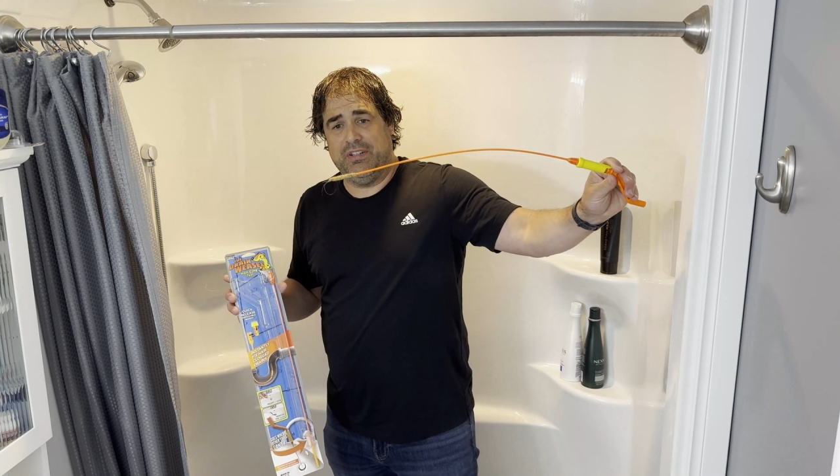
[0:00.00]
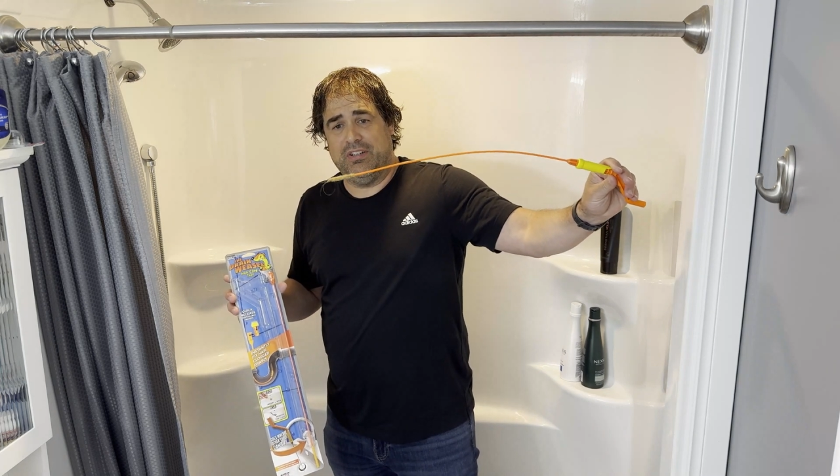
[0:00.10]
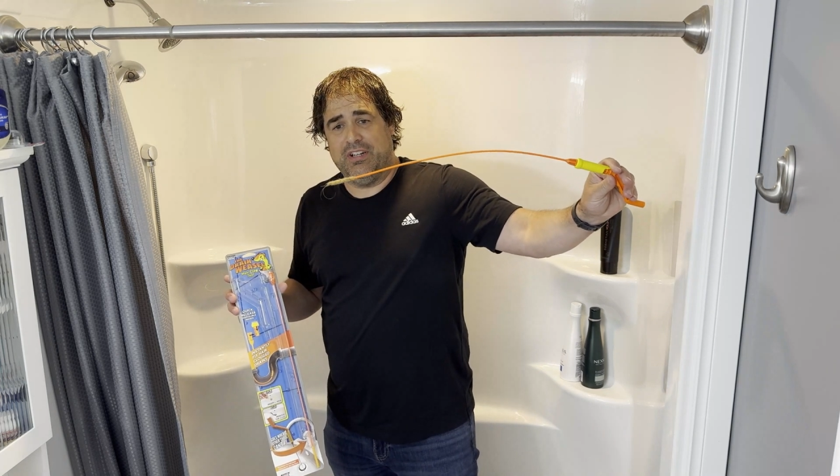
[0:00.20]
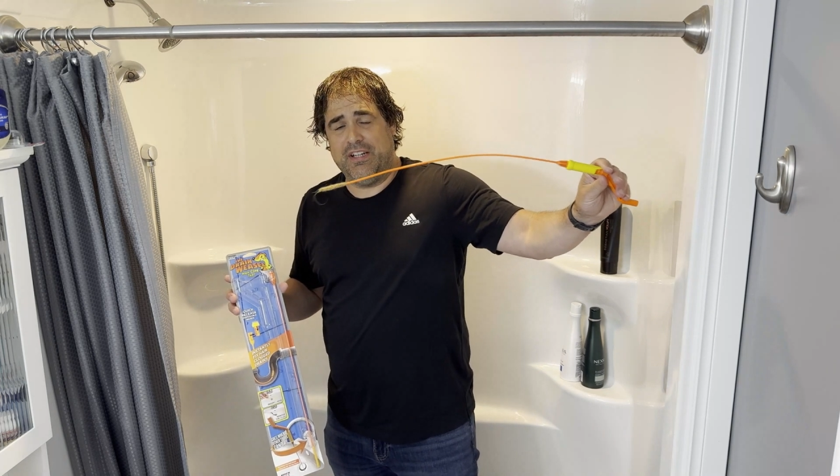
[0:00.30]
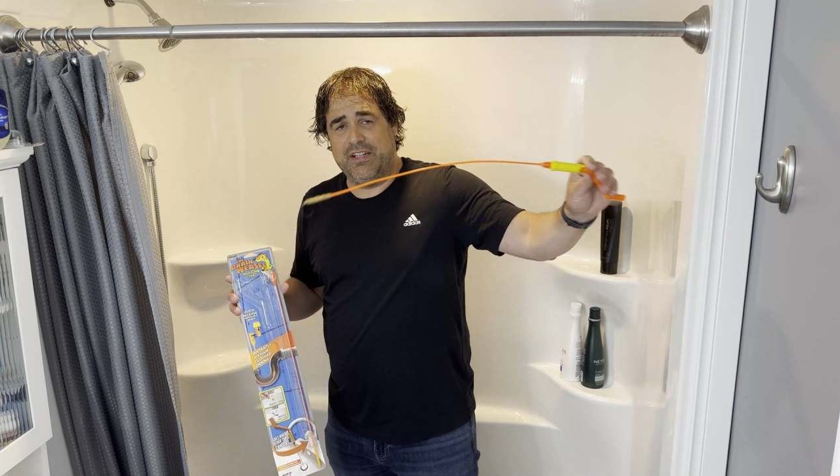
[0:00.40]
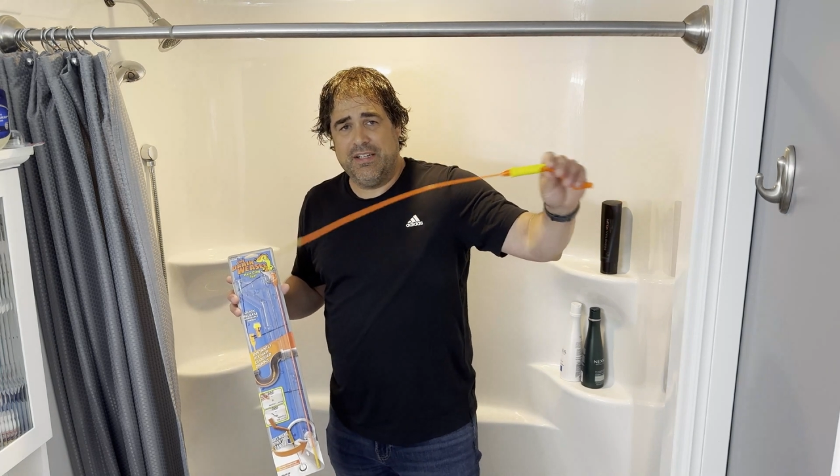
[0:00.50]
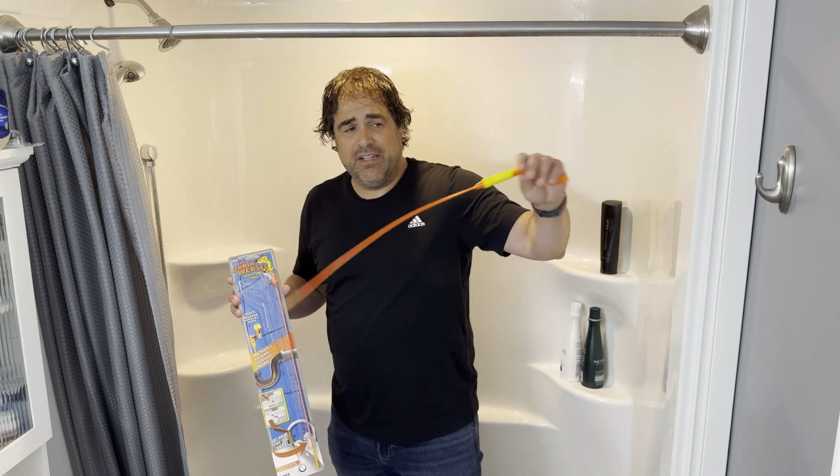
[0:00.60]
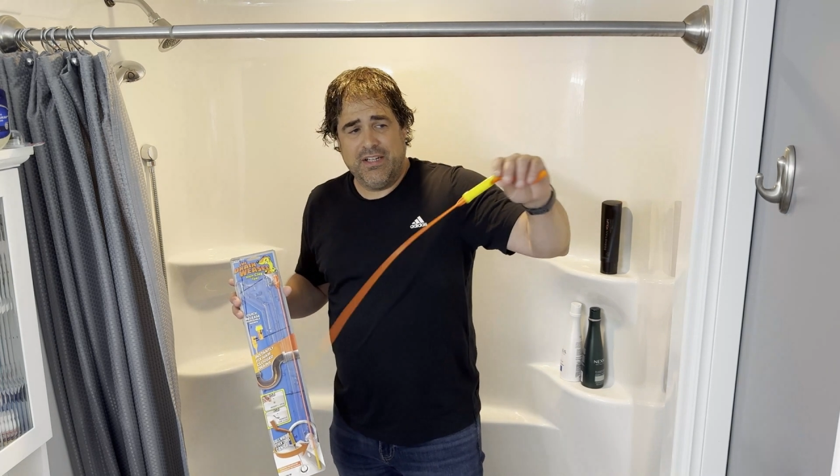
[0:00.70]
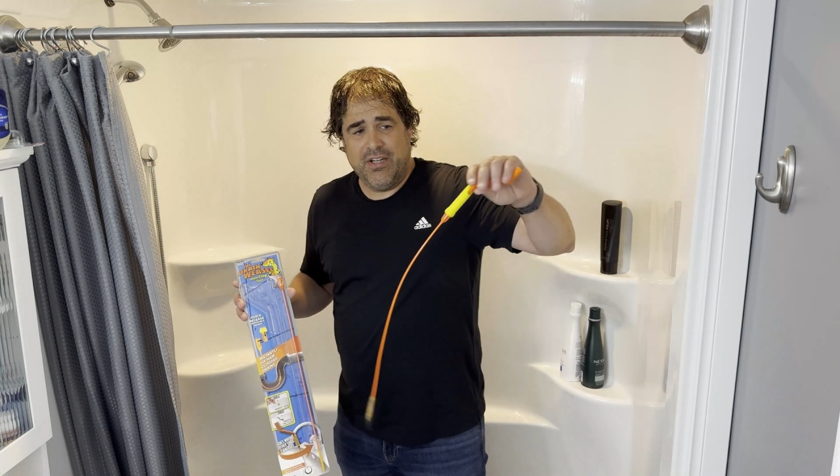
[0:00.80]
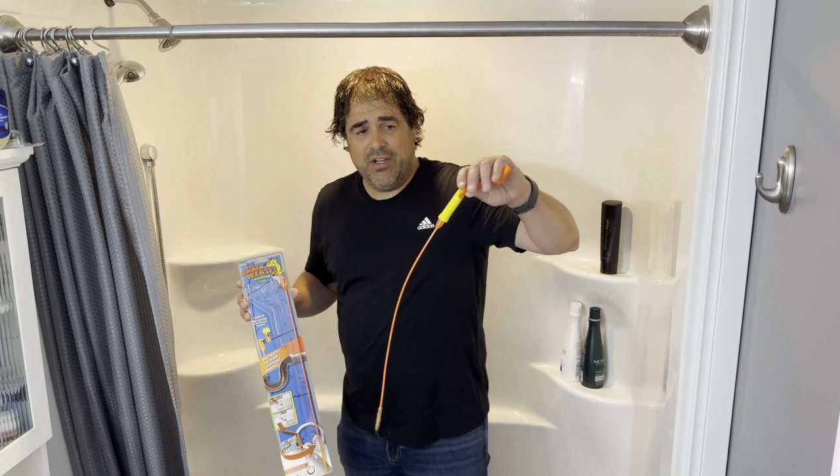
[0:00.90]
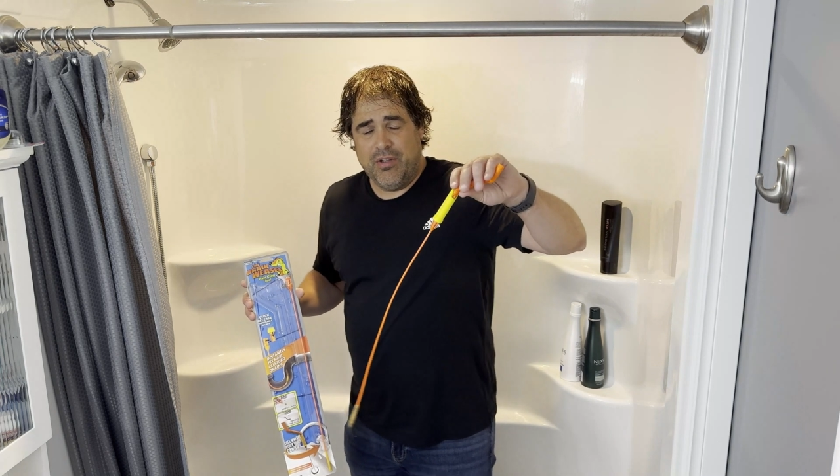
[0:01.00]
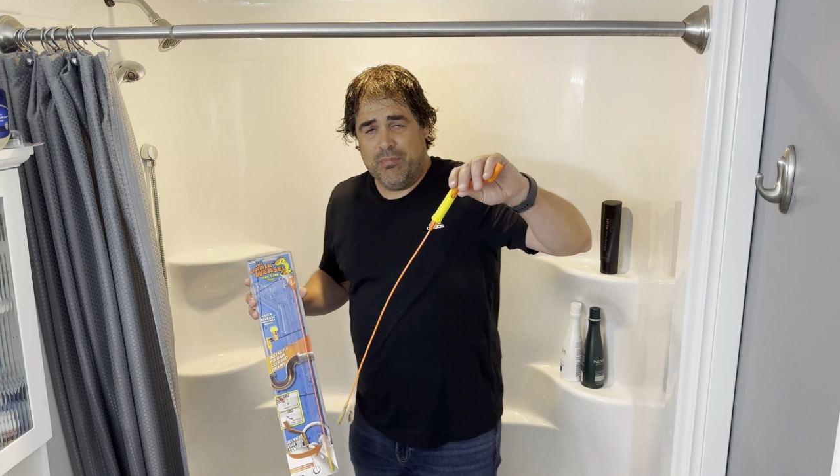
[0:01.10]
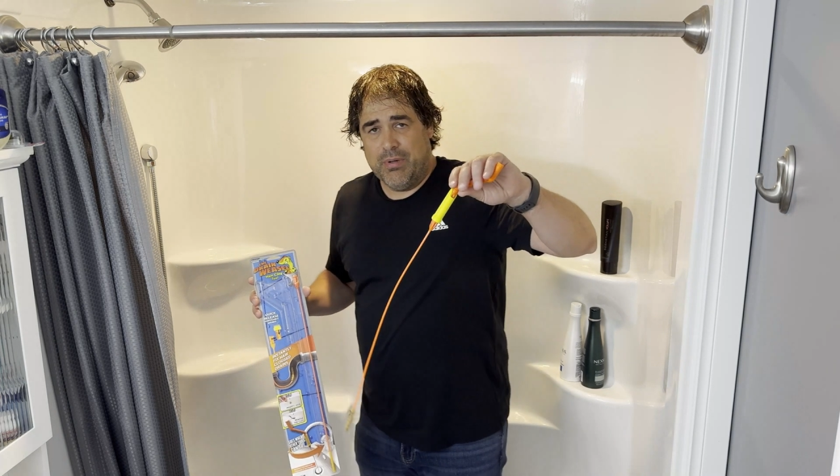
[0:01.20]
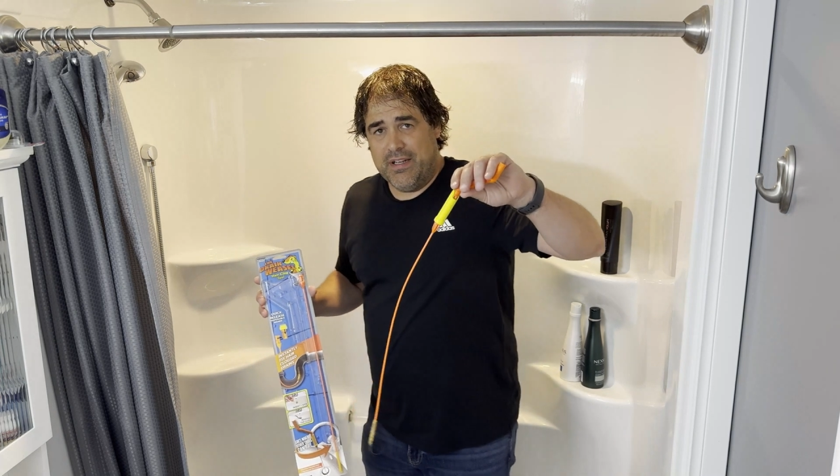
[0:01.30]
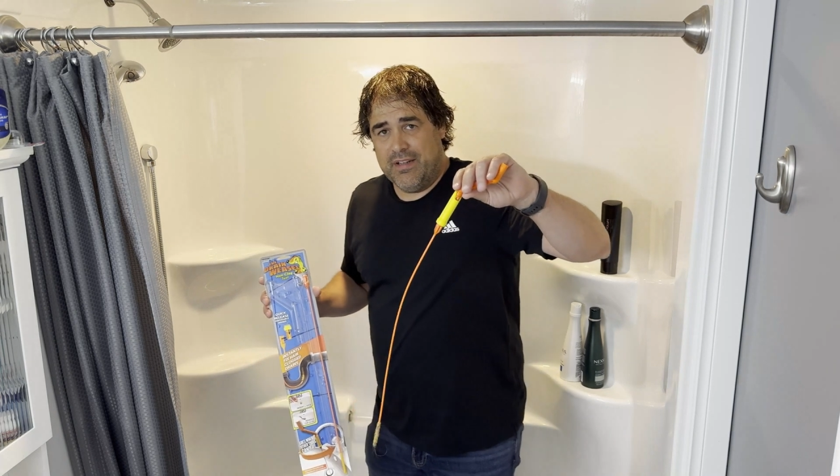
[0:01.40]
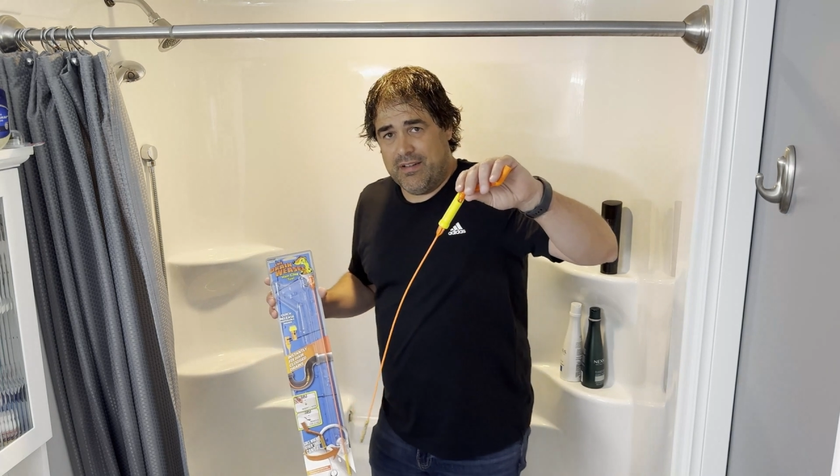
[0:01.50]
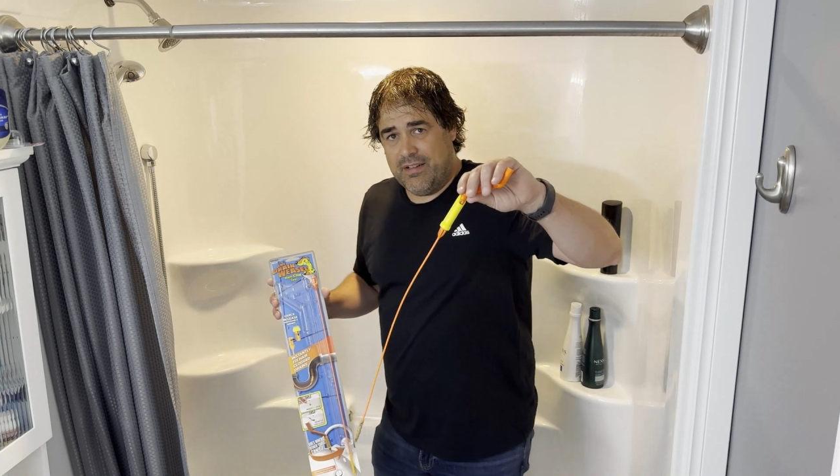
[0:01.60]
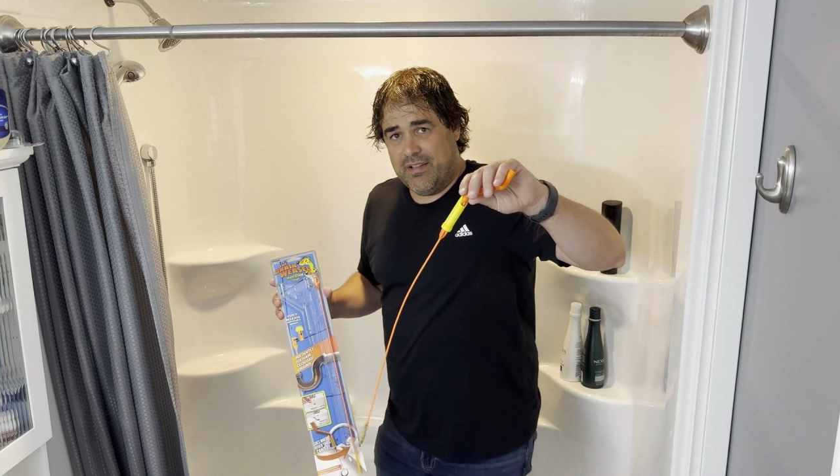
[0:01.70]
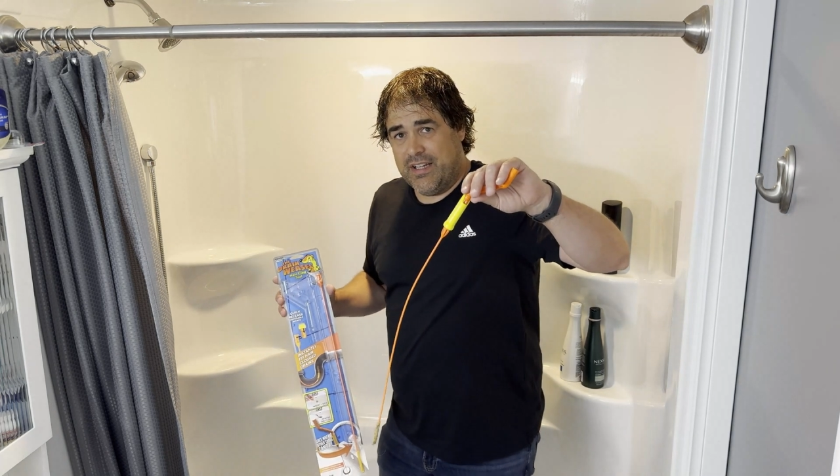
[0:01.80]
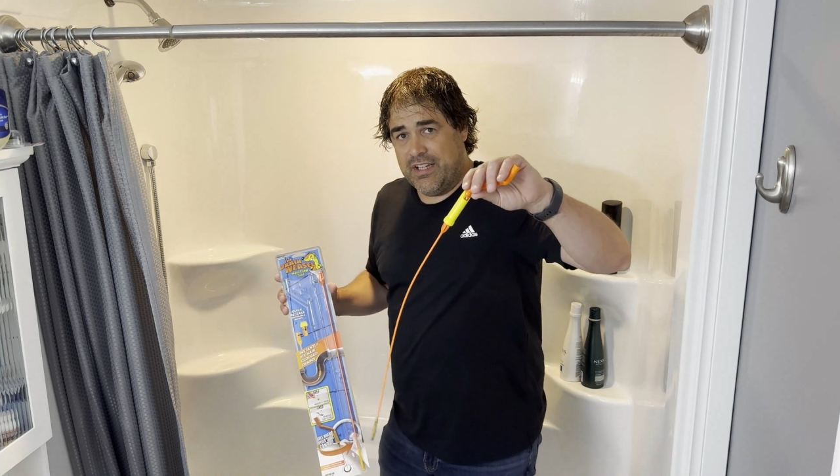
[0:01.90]
dirty. But
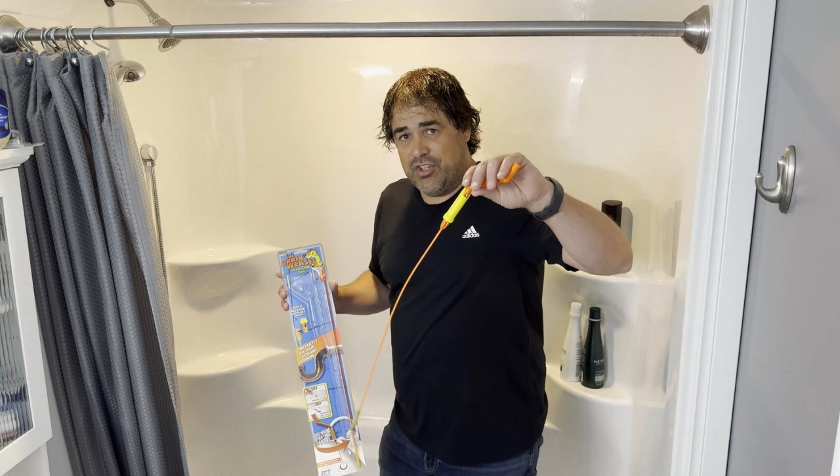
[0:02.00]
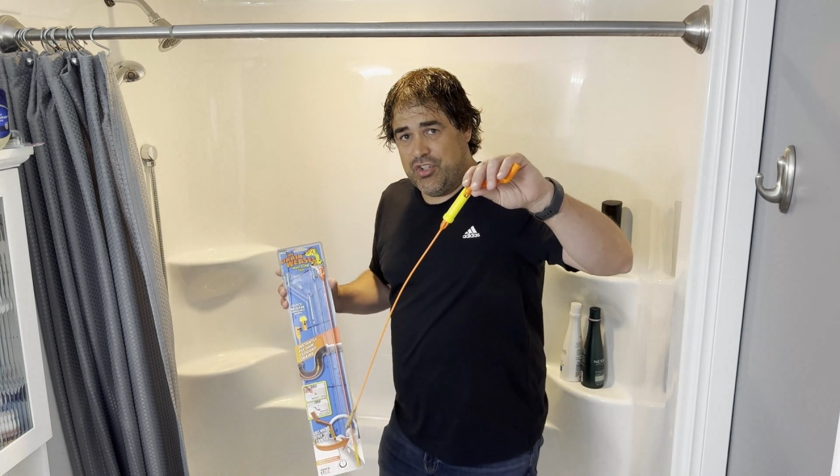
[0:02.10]
I'm going to